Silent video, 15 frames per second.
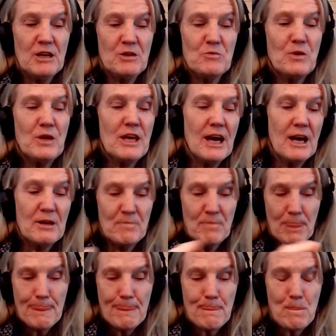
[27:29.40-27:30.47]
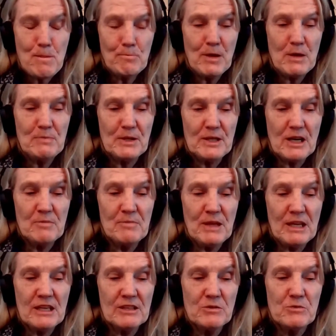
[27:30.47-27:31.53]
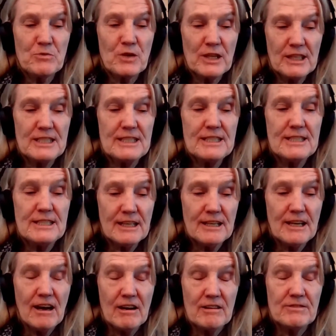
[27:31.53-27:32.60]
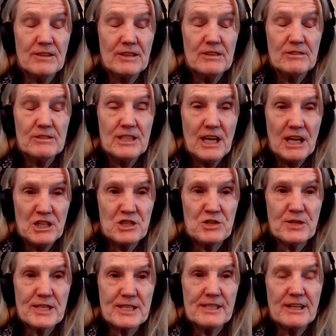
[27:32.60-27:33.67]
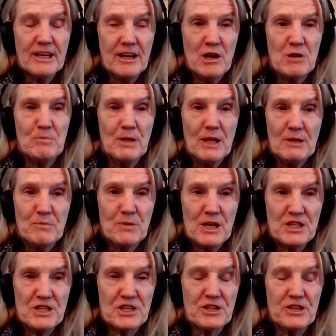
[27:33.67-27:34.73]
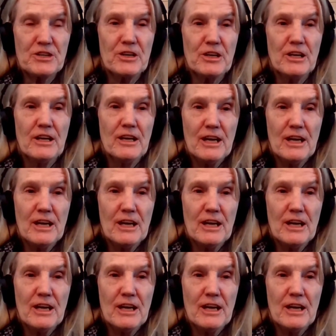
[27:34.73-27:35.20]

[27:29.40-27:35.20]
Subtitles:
And we had people coming in who really did have dangerously high blood pressure,